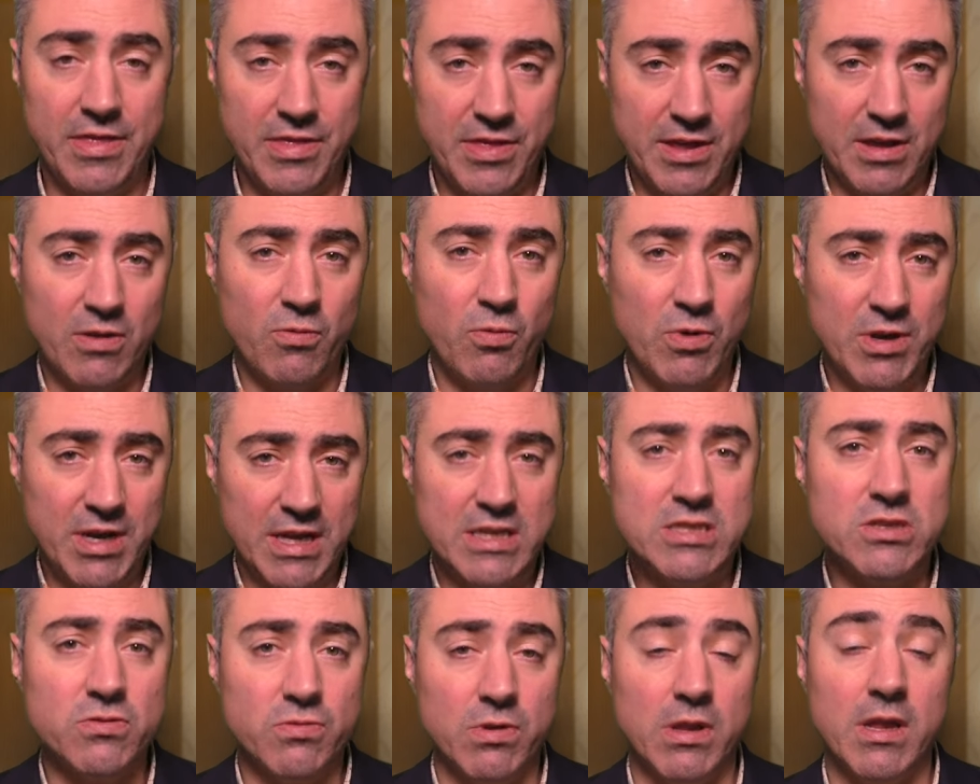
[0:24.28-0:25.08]
I think we
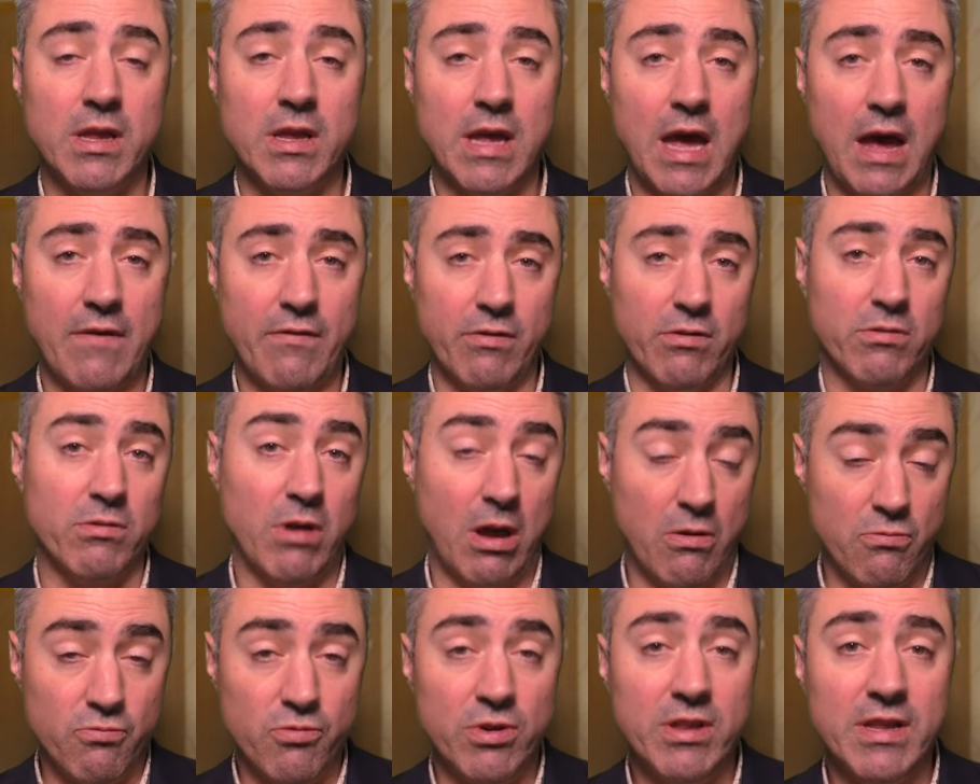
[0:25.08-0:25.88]
need to really have a,
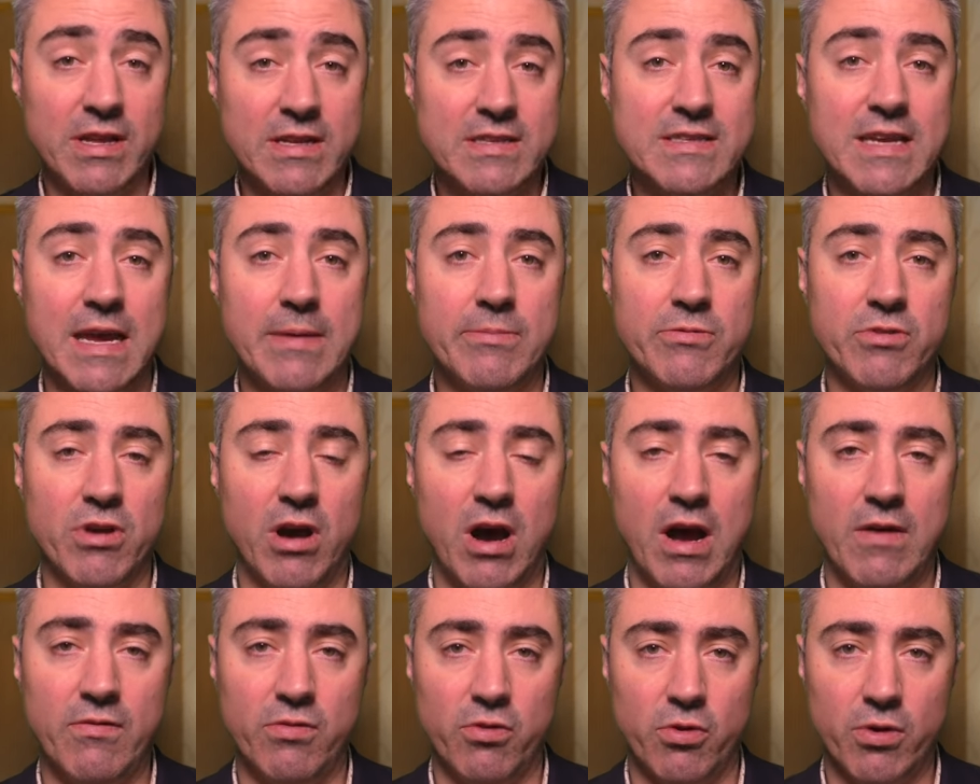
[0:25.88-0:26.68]
a really deep
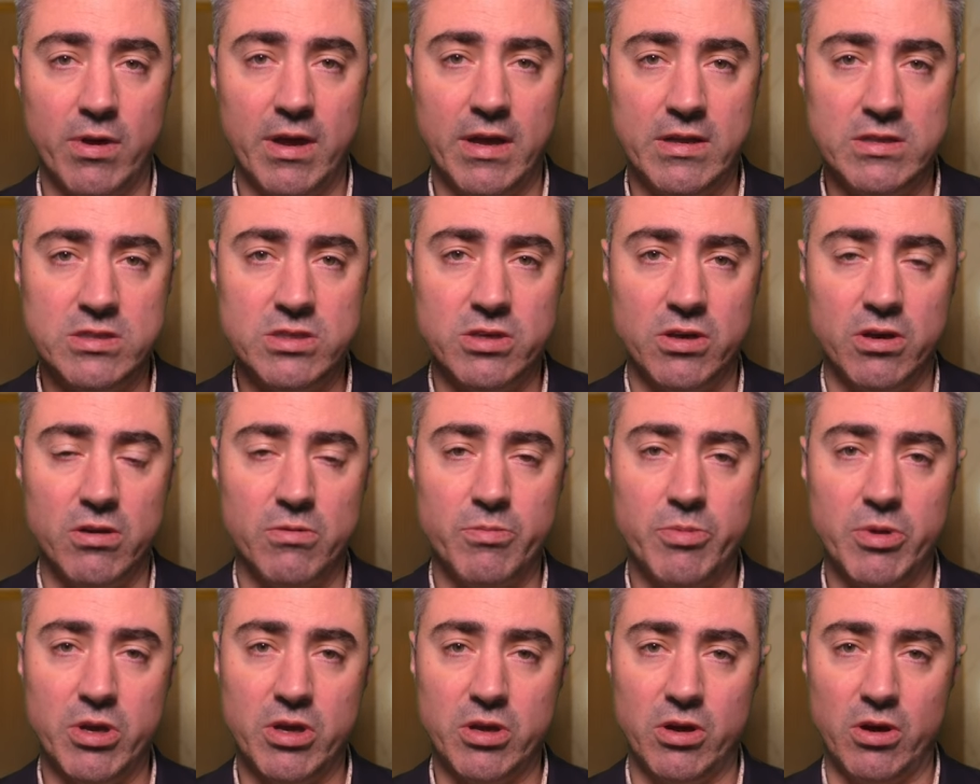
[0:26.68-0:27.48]
dive look into,
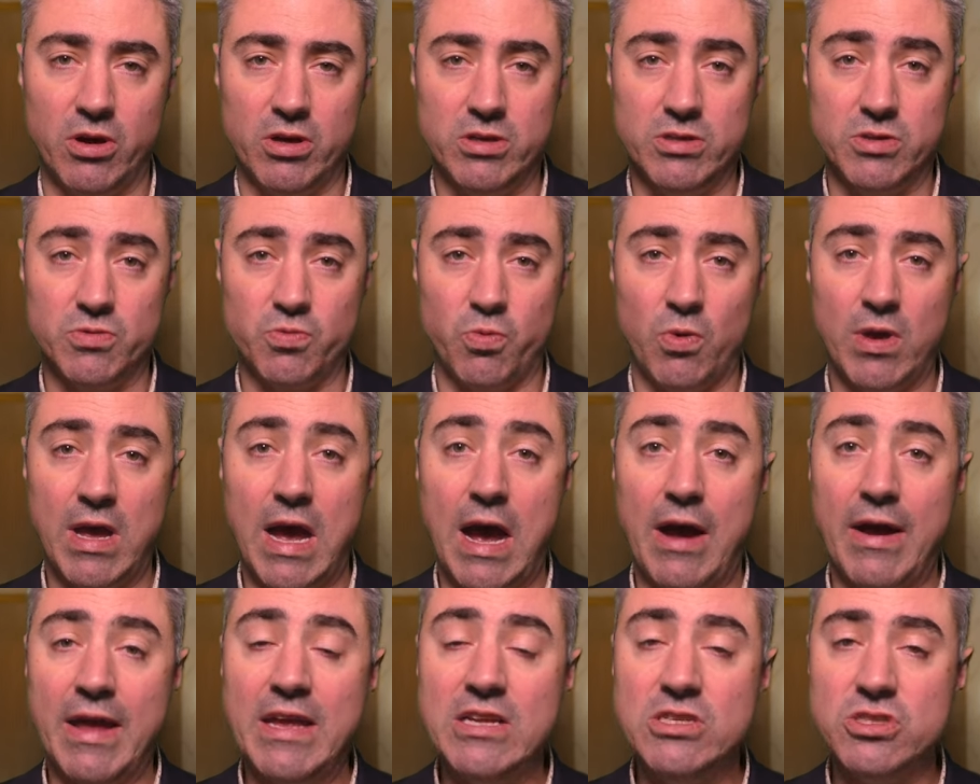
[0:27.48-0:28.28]
because we
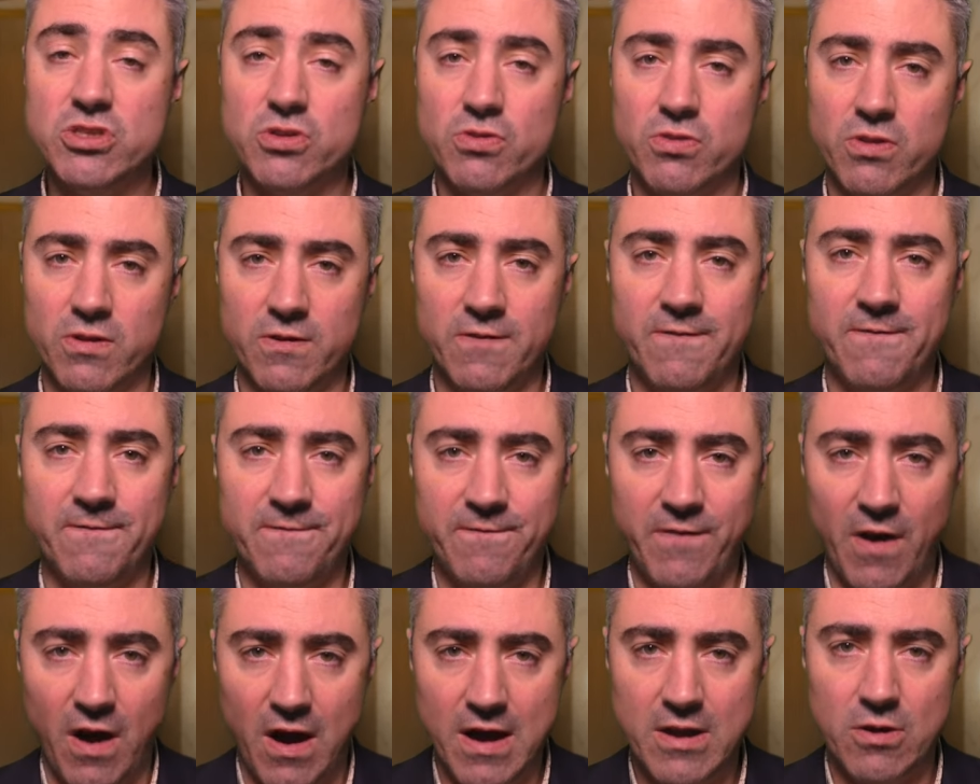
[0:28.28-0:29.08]
are into the
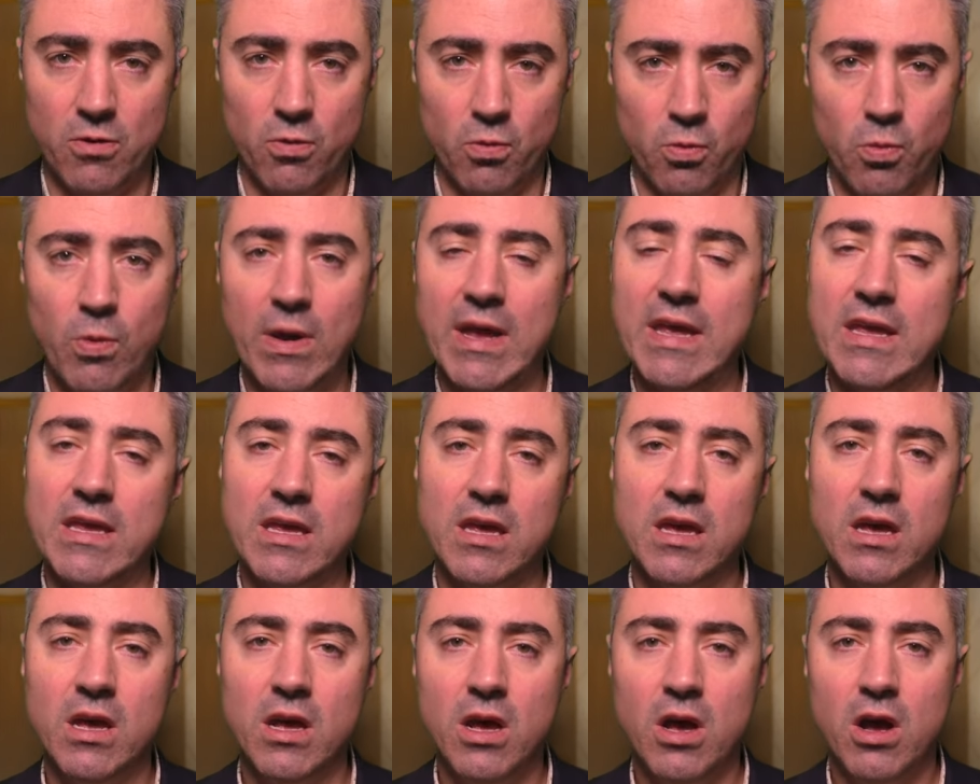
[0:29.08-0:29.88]
final
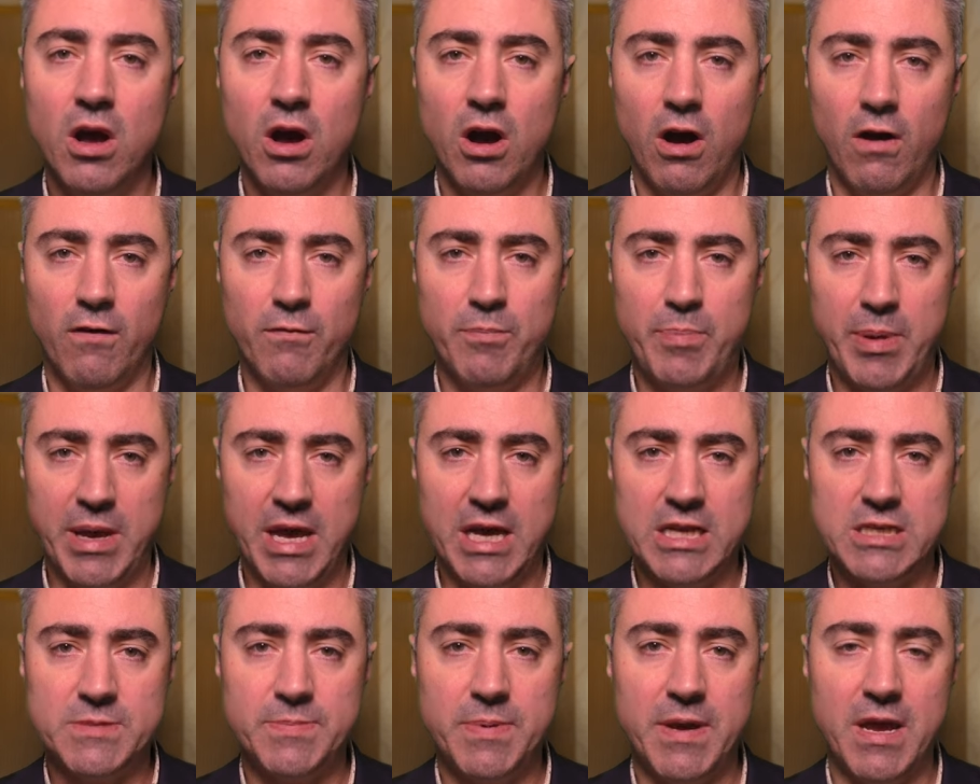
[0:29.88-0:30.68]
week of B
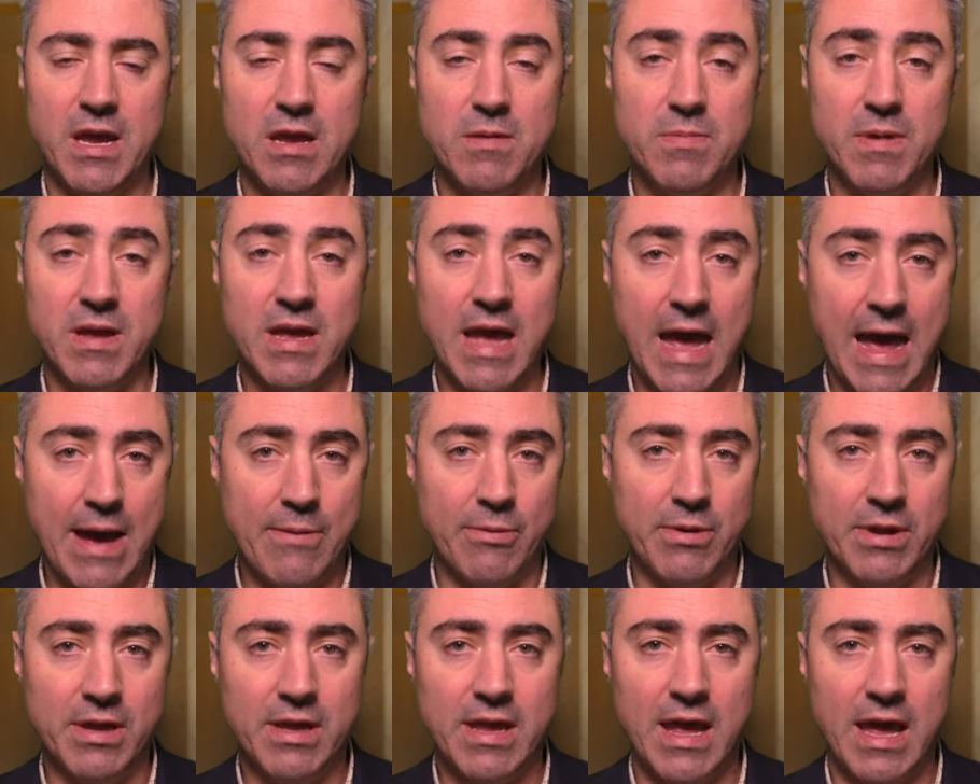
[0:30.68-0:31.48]
H P being
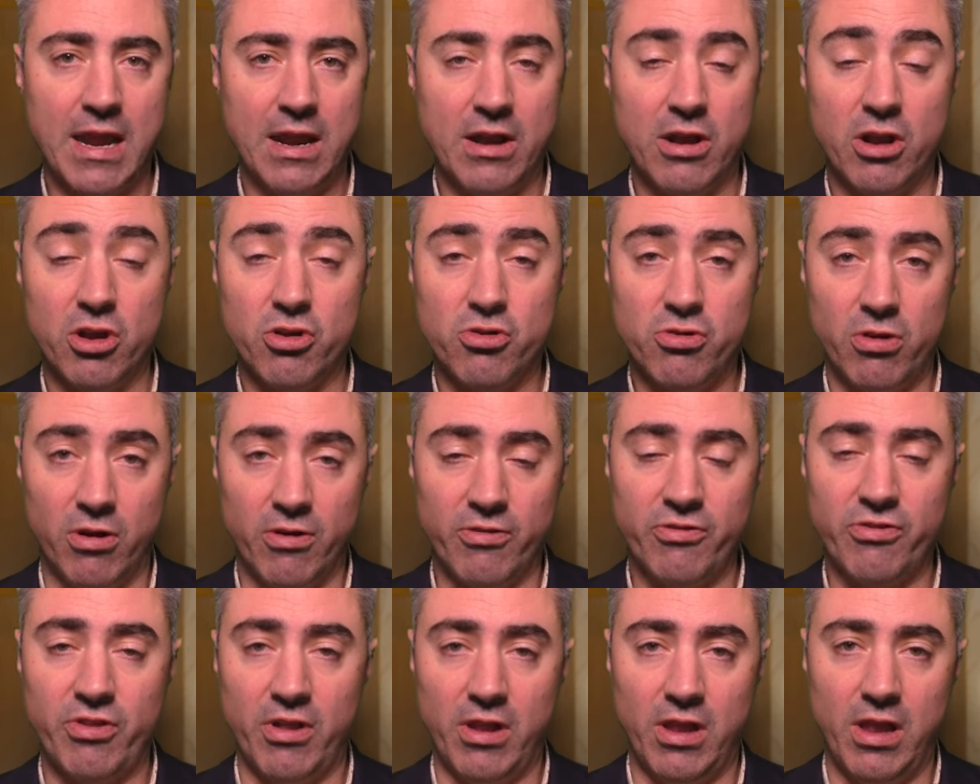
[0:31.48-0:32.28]
able to get it
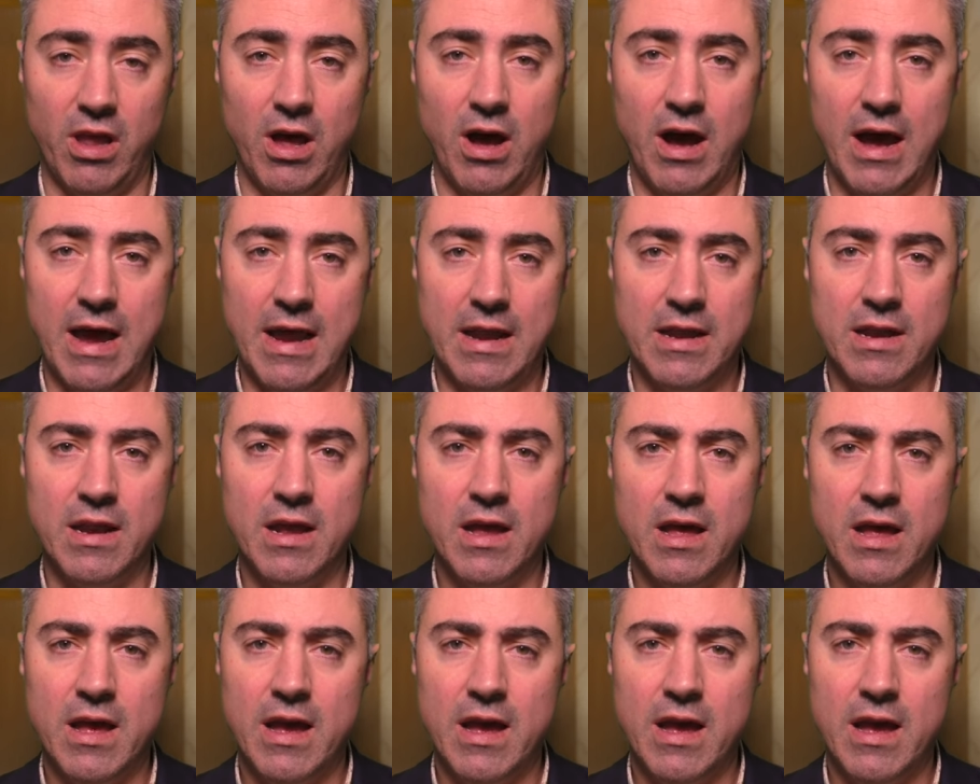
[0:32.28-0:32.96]
across the line,